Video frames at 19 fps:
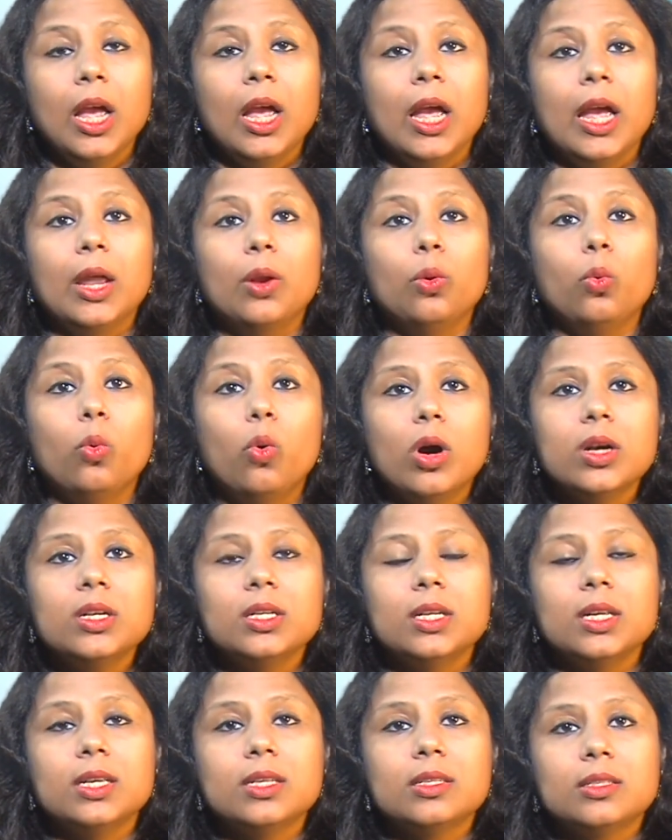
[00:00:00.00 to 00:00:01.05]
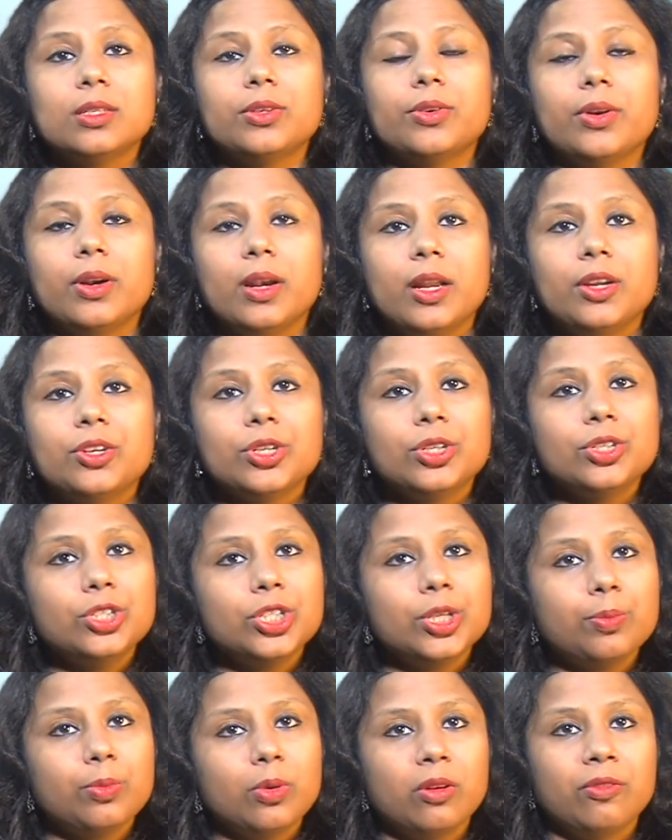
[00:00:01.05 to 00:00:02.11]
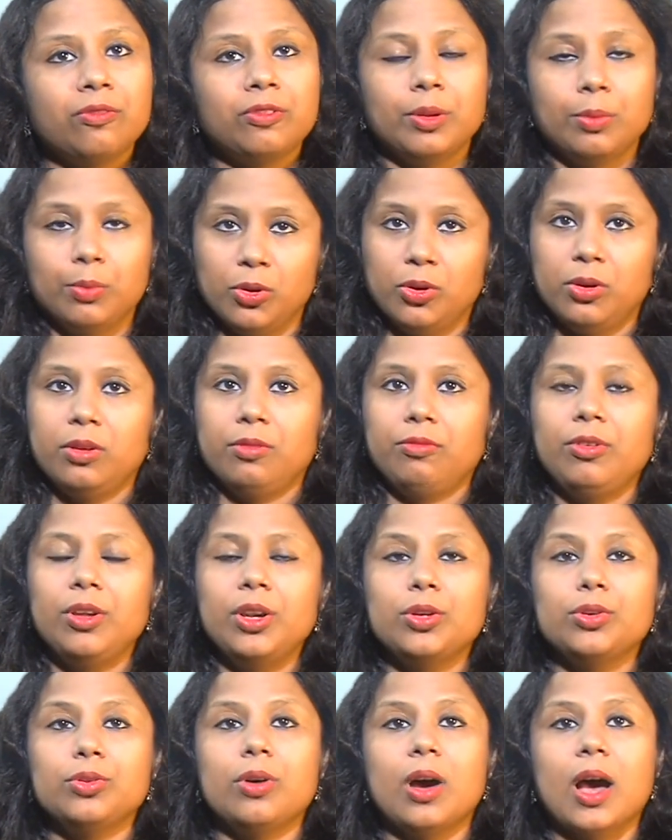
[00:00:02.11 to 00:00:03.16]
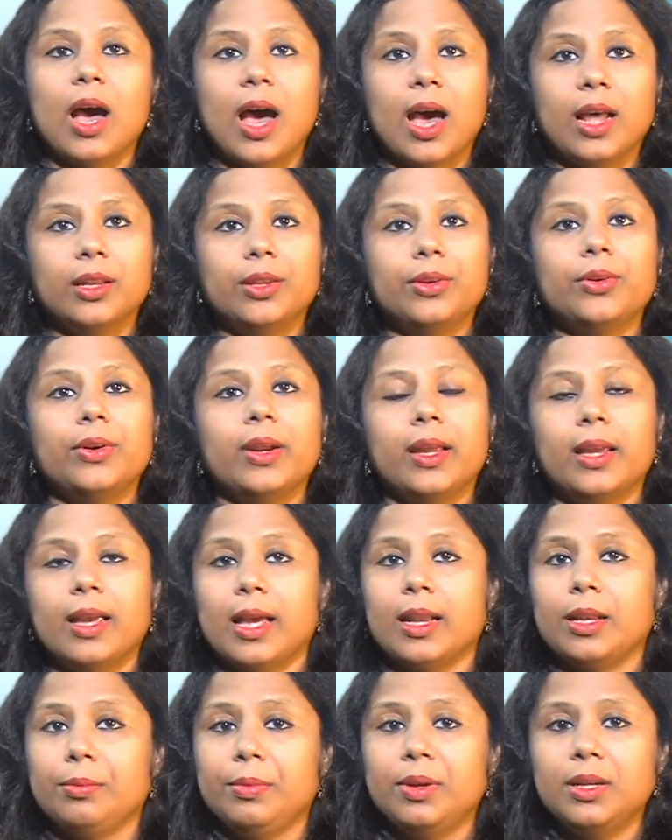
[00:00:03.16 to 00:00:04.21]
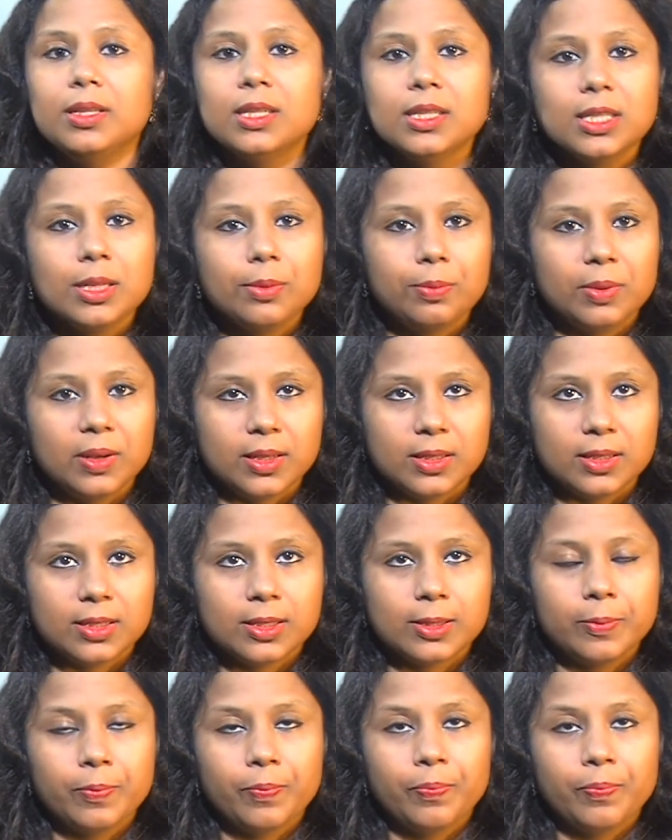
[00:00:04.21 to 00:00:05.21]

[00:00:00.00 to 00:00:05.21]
and what is the relationship of demography to other academic disciplines.